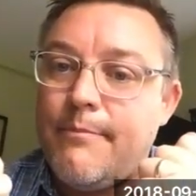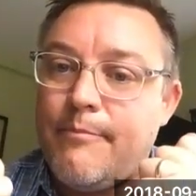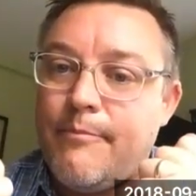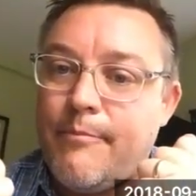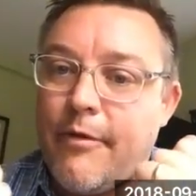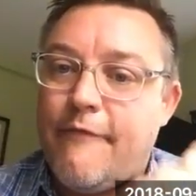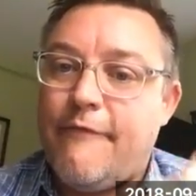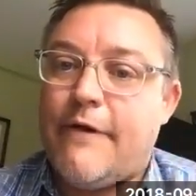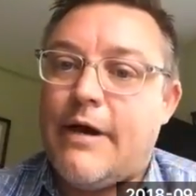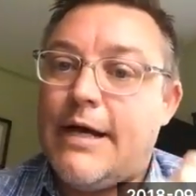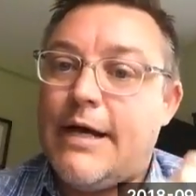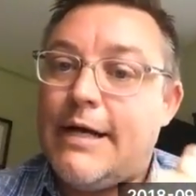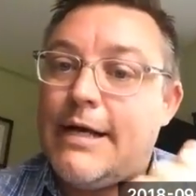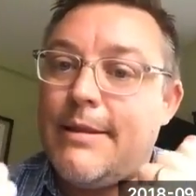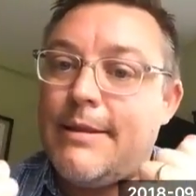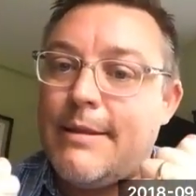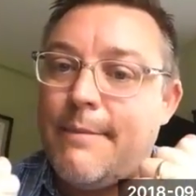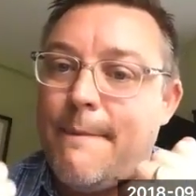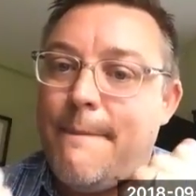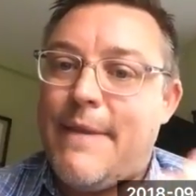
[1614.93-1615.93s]
provide
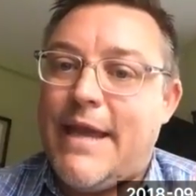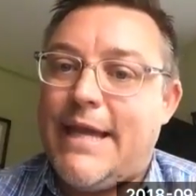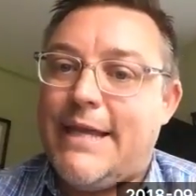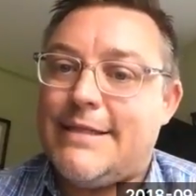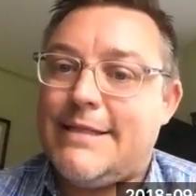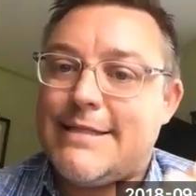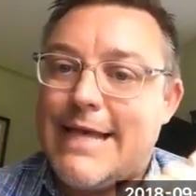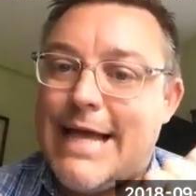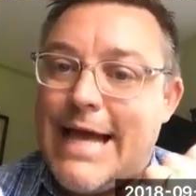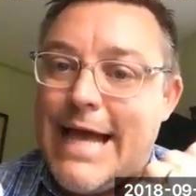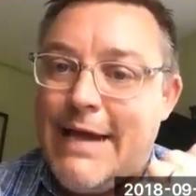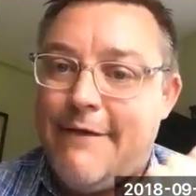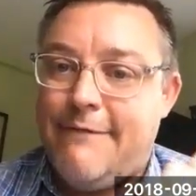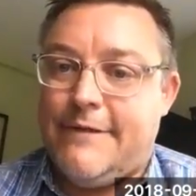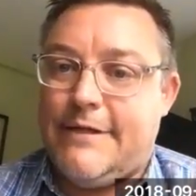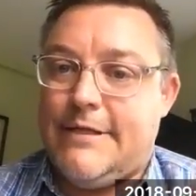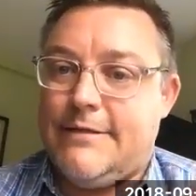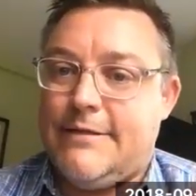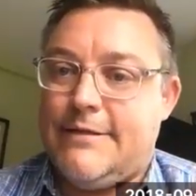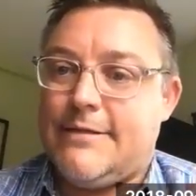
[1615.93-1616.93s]
the base
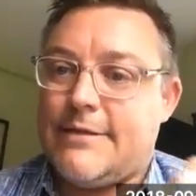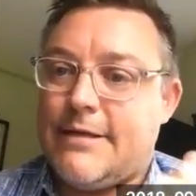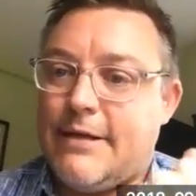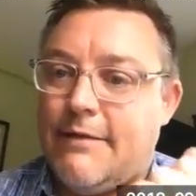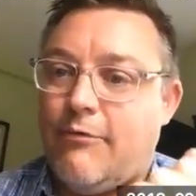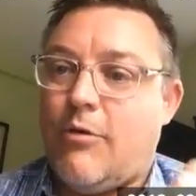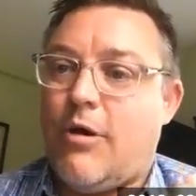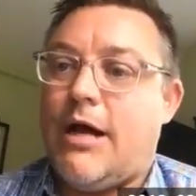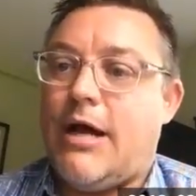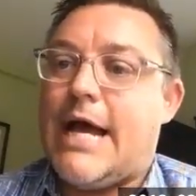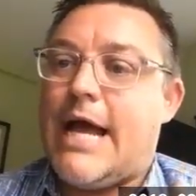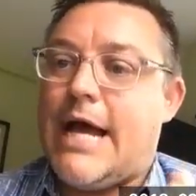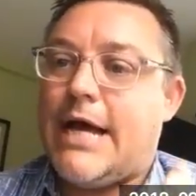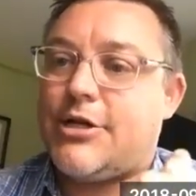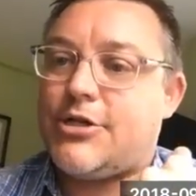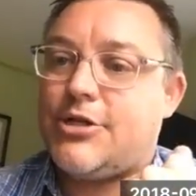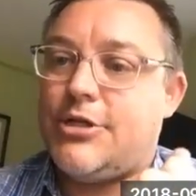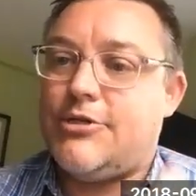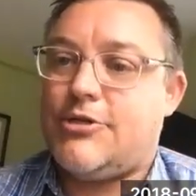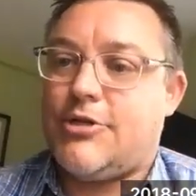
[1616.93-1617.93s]
evidence of why
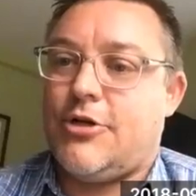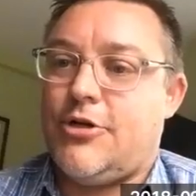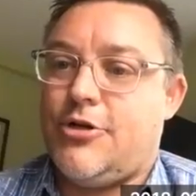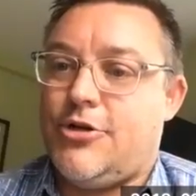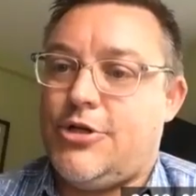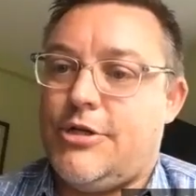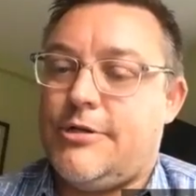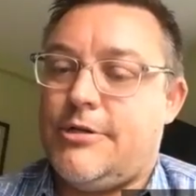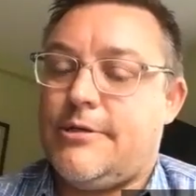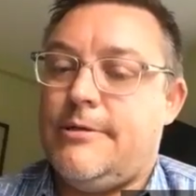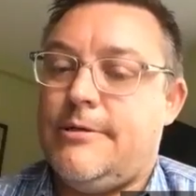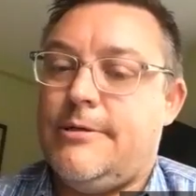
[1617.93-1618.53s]
action is urgent.